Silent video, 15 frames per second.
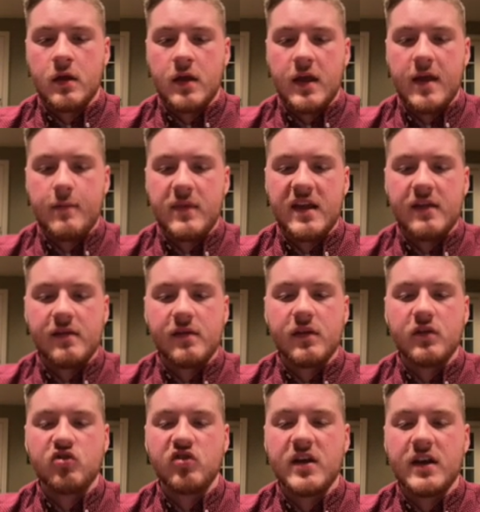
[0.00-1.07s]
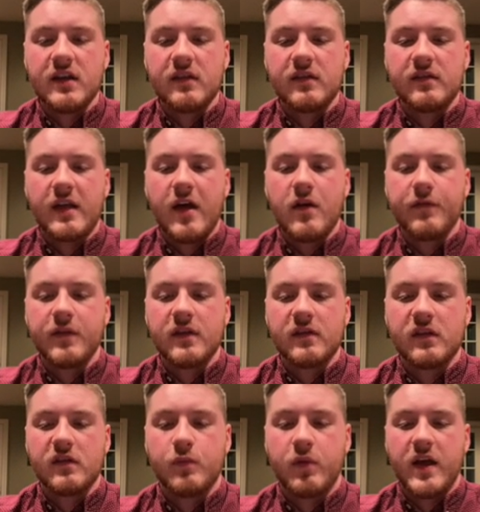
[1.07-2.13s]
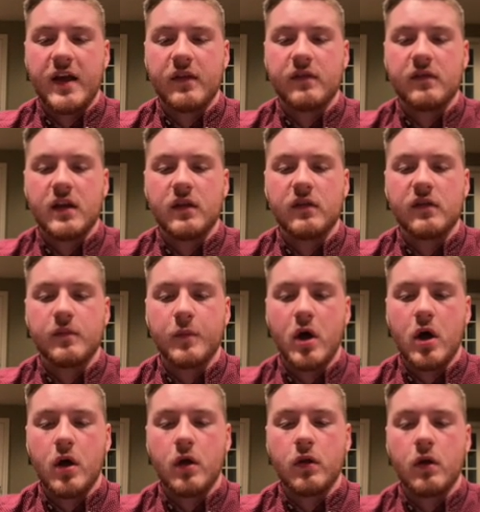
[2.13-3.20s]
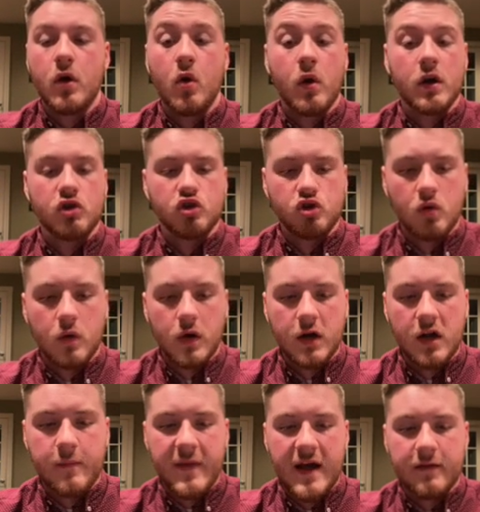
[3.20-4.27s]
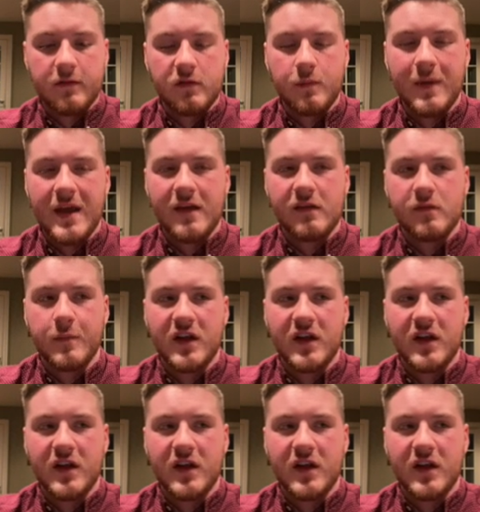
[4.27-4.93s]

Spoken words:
It means the gene itself is expressed in small or a short amount of space,